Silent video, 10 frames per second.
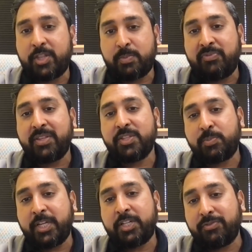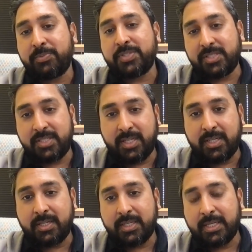that's preventing this patient from
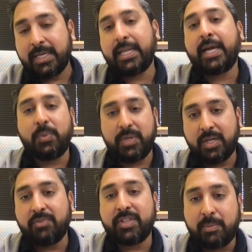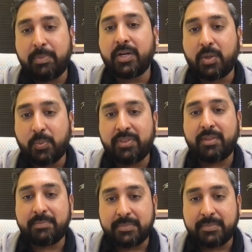succeeding, and how do we get over that barrier with them.